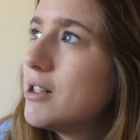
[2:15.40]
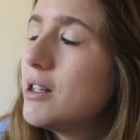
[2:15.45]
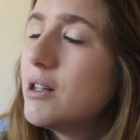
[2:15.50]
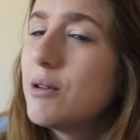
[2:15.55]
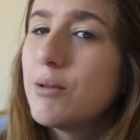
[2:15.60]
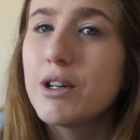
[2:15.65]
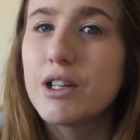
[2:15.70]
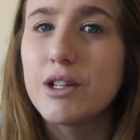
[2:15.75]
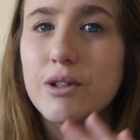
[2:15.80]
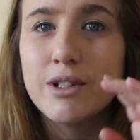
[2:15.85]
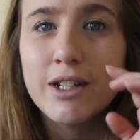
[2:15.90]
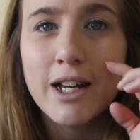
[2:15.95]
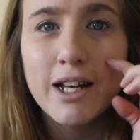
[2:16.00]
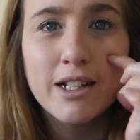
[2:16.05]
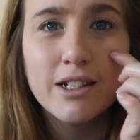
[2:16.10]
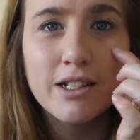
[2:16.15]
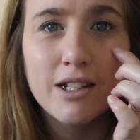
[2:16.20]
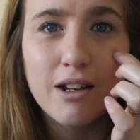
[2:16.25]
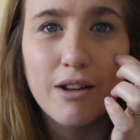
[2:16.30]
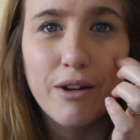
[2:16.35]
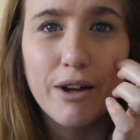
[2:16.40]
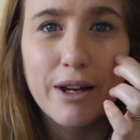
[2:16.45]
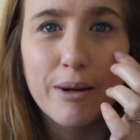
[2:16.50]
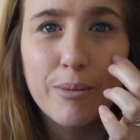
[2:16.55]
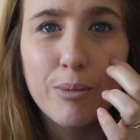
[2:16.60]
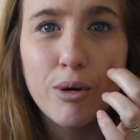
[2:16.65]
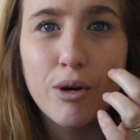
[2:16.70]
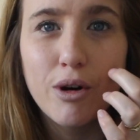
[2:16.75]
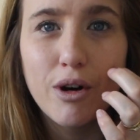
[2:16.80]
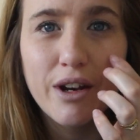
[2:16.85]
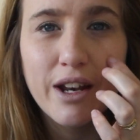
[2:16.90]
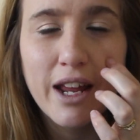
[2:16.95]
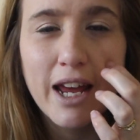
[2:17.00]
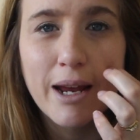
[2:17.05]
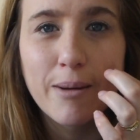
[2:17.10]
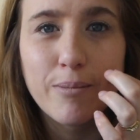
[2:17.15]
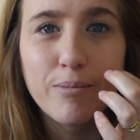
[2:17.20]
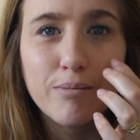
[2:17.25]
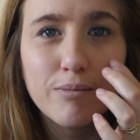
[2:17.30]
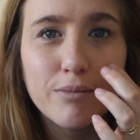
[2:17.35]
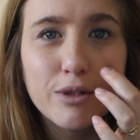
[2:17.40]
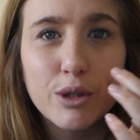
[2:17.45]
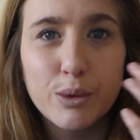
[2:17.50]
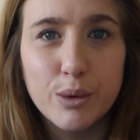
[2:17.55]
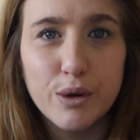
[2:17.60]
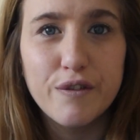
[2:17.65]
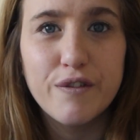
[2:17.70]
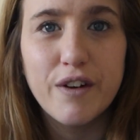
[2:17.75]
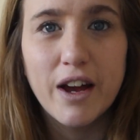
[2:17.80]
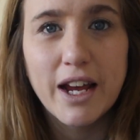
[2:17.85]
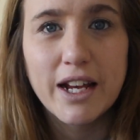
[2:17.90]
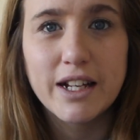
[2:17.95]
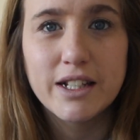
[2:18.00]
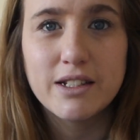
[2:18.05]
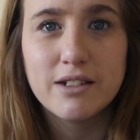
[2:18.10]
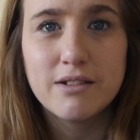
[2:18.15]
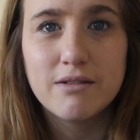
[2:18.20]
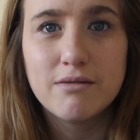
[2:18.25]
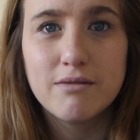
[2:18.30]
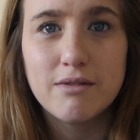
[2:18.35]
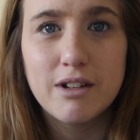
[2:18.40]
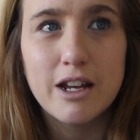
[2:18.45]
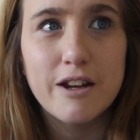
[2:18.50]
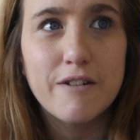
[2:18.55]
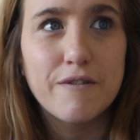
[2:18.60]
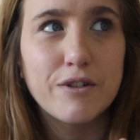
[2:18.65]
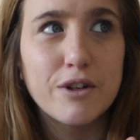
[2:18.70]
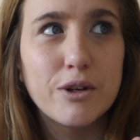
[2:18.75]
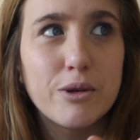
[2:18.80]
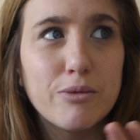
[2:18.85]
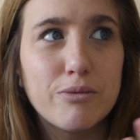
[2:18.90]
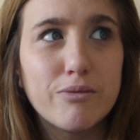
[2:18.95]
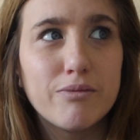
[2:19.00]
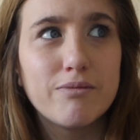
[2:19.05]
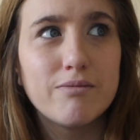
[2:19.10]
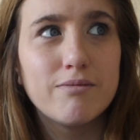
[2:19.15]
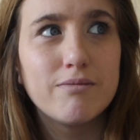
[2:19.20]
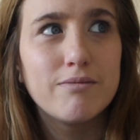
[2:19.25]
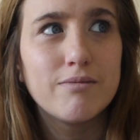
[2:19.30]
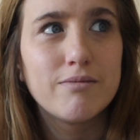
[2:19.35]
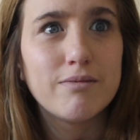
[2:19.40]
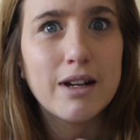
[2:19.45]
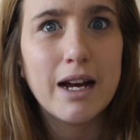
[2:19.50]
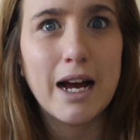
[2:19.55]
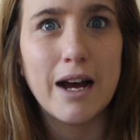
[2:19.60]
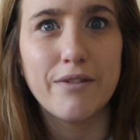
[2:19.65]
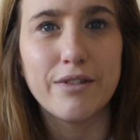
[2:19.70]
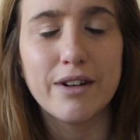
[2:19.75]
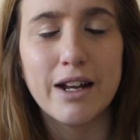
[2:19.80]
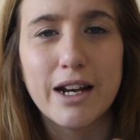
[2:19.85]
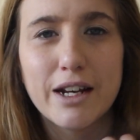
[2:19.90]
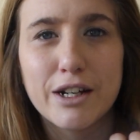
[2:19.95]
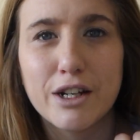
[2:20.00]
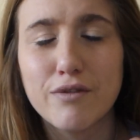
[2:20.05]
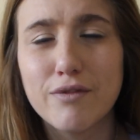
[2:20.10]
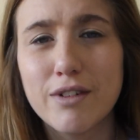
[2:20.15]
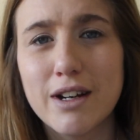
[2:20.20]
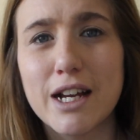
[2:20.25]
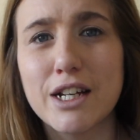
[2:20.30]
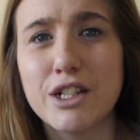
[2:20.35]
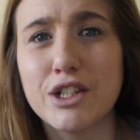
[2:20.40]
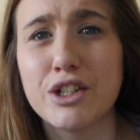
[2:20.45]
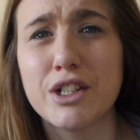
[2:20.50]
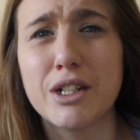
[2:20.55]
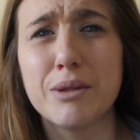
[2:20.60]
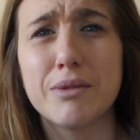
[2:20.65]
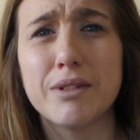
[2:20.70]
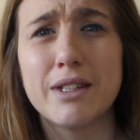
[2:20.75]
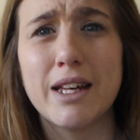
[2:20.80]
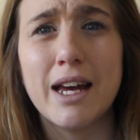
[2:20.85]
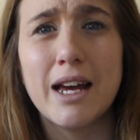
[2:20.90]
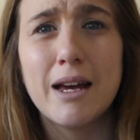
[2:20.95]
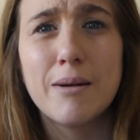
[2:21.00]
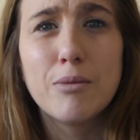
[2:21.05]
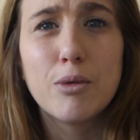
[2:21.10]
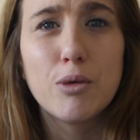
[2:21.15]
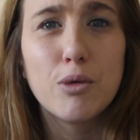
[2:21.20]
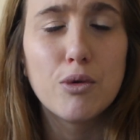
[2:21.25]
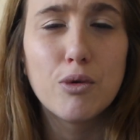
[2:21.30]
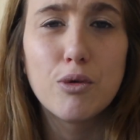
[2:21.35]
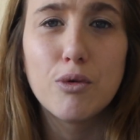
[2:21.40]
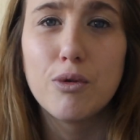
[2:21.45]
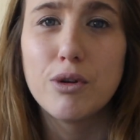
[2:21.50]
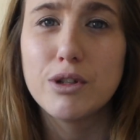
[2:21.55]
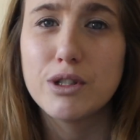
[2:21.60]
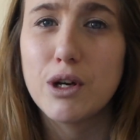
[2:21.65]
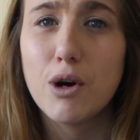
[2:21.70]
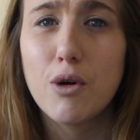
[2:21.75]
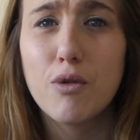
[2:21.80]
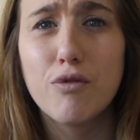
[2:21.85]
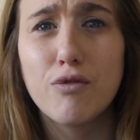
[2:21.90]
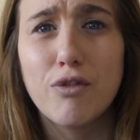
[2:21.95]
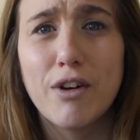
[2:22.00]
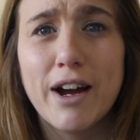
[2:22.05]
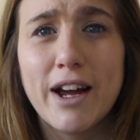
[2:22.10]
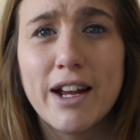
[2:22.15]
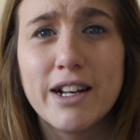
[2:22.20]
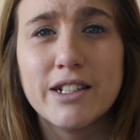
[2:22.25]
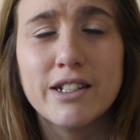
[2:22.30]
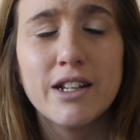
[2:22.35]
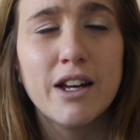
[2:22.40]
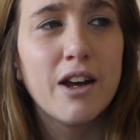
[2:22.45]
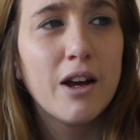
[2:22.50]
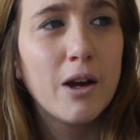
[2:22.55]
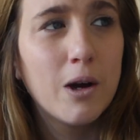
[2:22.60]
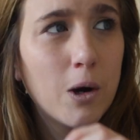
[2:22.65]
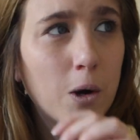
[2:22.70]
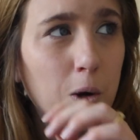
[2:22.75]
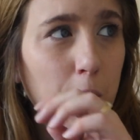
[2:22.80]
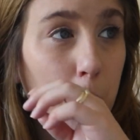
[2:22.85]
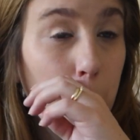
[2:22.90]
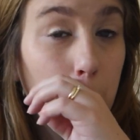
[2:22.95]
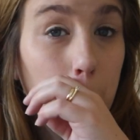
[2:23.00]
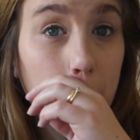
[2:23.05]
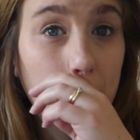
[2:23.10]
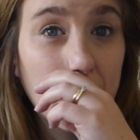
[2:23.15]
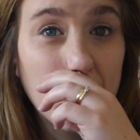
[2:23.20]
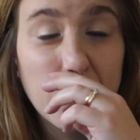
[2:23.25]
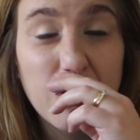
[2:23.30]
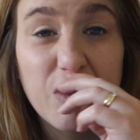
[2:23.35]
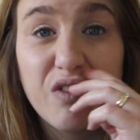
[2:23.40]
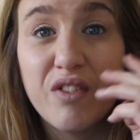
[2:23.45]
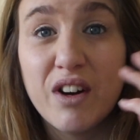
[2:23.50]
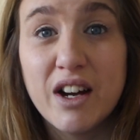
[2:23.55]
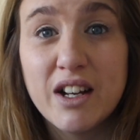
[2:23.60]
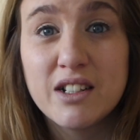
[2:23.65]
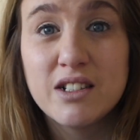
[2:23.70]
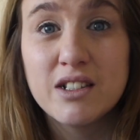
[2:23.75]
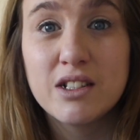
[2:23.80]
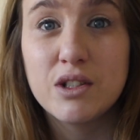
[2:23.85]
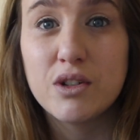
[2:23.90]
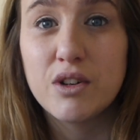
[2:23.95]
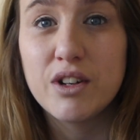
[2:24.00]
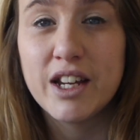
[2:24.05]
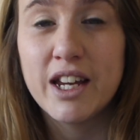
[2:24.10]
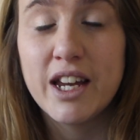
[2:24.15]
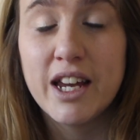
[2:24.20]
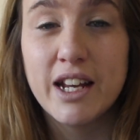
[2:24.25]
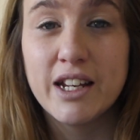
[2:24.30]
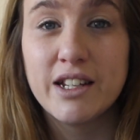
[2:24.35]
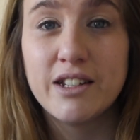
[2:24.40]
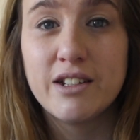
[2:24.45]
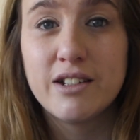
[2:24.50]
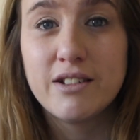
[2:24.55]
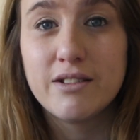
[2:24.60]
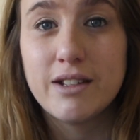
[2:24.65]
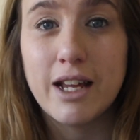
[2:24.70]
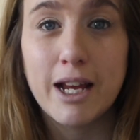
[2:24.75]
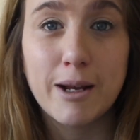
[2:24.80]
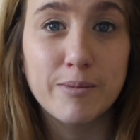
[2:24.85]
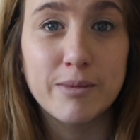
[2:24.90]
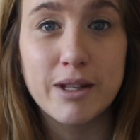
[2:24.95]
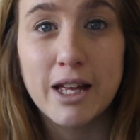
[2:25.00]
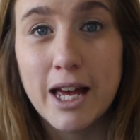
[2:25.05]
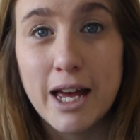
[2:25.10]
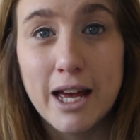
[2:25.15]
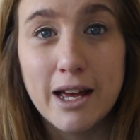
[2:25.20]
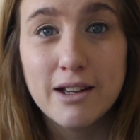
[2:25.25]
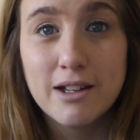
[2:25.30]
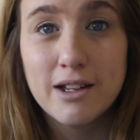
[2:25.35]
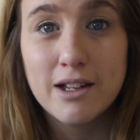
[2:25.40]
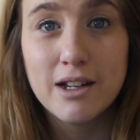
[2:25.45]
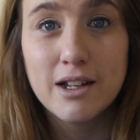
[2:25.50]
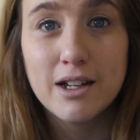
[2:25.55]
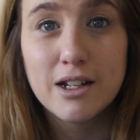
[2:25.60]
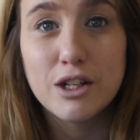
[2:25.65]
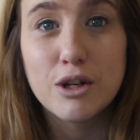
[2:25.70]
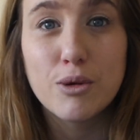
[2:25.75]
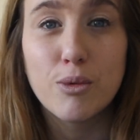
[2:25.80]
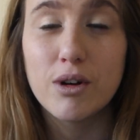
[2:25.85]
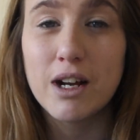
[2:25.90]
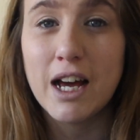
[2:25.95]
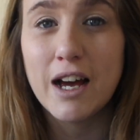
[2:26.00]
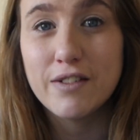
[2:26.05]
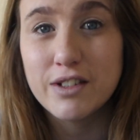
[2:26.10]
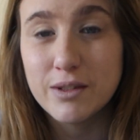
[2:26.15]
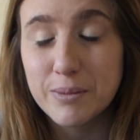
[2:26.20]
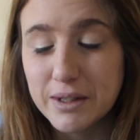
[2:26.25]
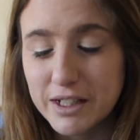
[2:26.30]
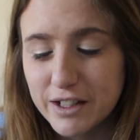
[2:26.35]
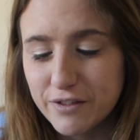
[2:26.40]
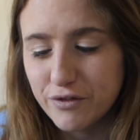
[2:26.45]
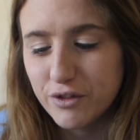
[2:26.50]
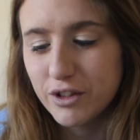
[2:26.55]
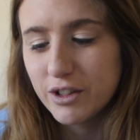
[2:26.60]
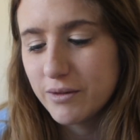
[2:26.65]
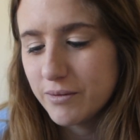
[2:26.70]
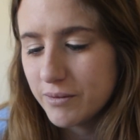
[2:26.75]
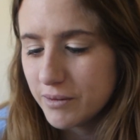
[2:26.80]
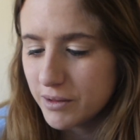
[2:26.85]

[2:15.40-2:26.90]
like put a name to a face if you haven't had a good relationship with them, or it's an old friend, or your friend's got a kid named that. You want to have something different.